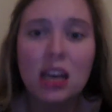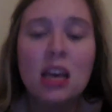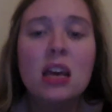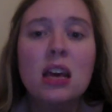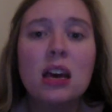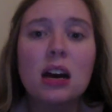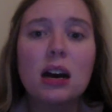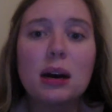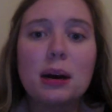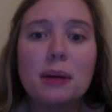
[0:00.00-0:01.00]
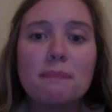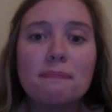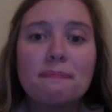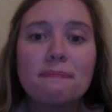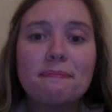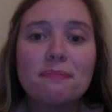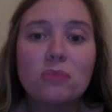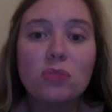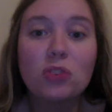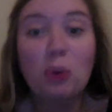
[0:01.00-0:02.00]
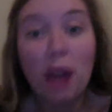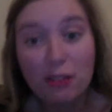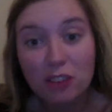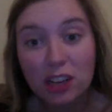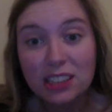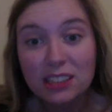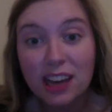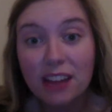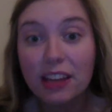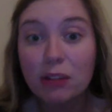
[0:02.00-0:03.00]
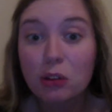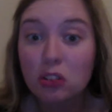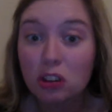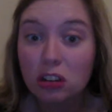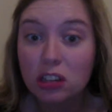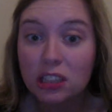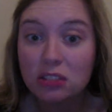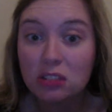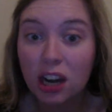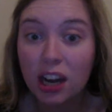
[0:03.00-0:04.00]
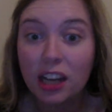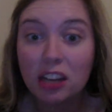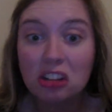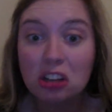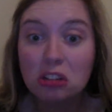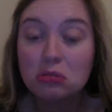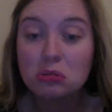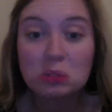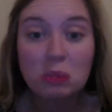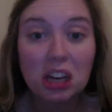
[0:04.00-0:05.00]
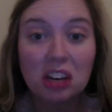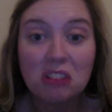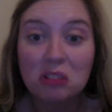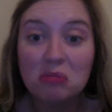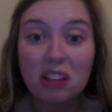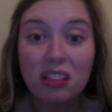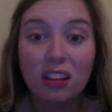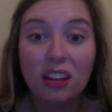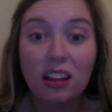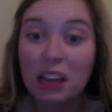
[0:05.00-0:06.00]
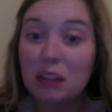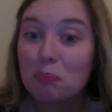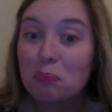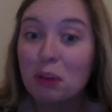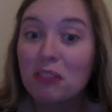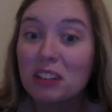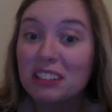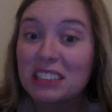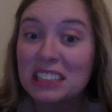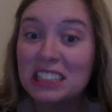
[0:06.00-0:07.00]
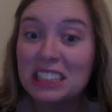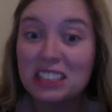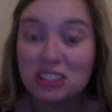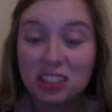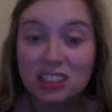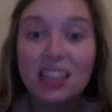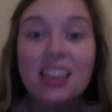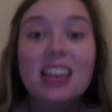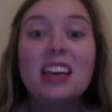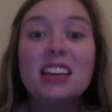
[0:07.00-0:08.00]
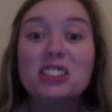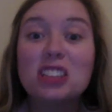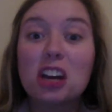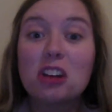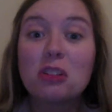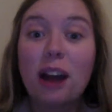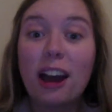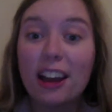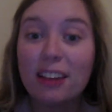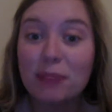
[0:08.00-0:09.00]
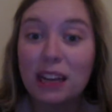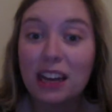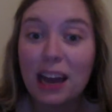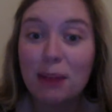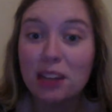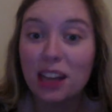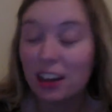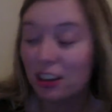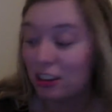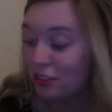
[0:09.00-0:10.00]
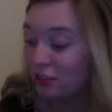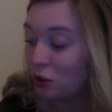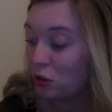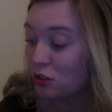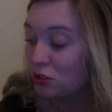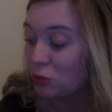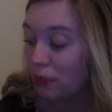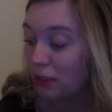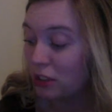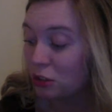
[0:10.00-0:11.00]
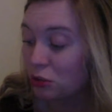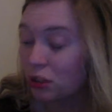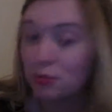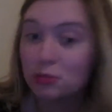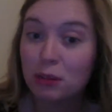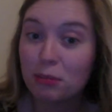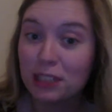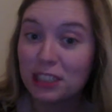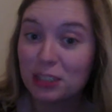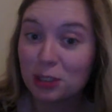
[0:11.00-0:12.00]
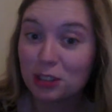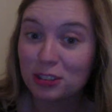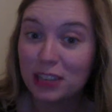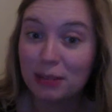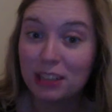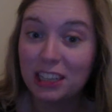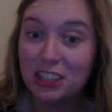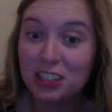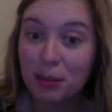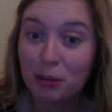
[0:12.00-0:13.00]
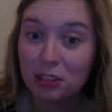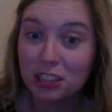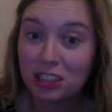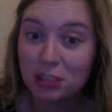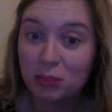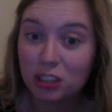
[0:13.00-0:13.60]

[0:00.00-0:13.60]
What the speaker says: So after I did that, they were thoroughly dry, no smell, no nothing, like perfectly clean dishes. So I have made a habit of dropping 2 drops on top of my dishwasher tablet each time I run the dishwasher.